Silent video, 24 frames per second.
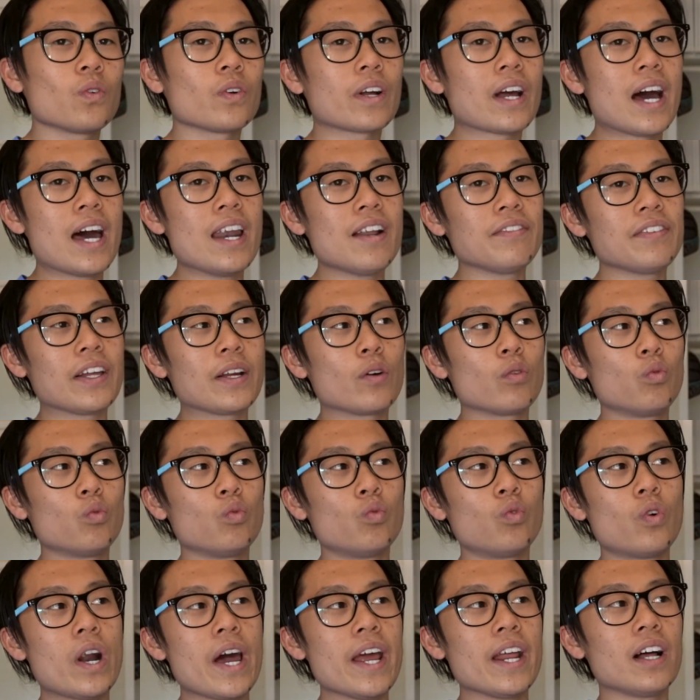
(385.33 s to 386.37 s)
kind of like
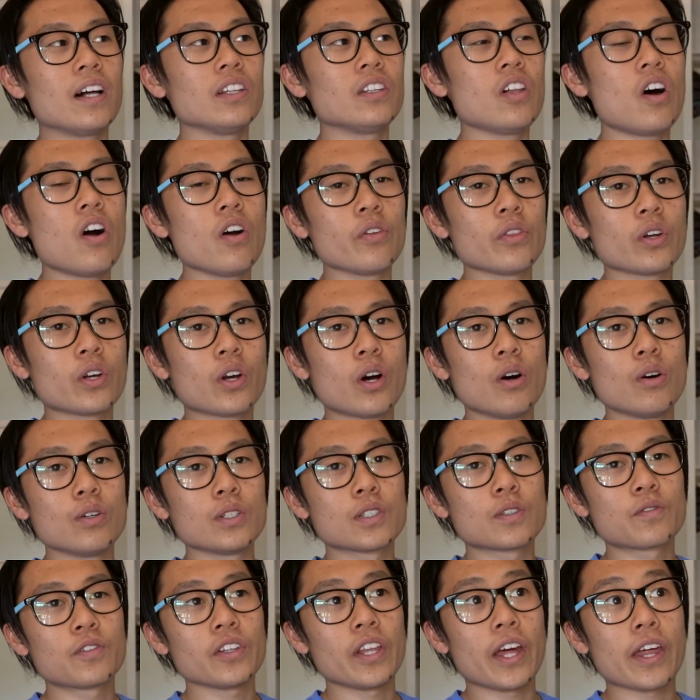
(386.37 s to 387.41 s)
right along the
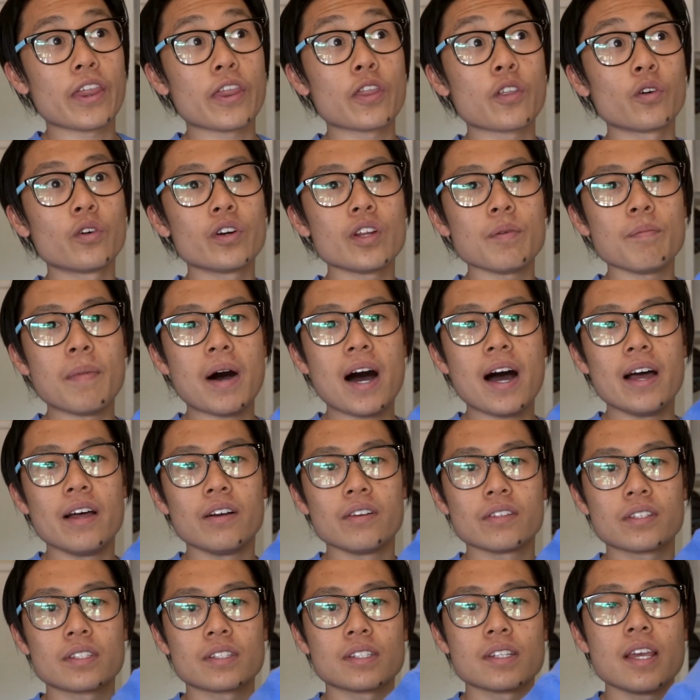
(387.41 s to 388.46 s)
coast for like 30
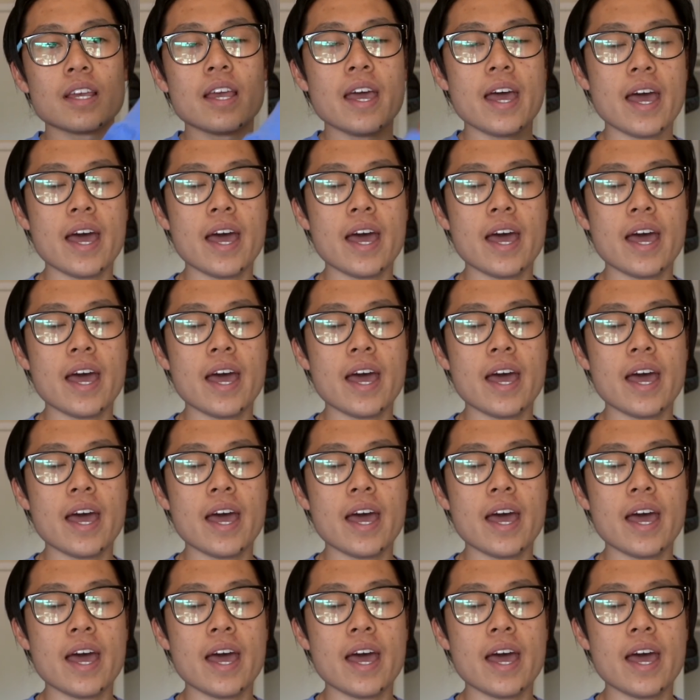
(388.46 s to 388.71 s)
miles.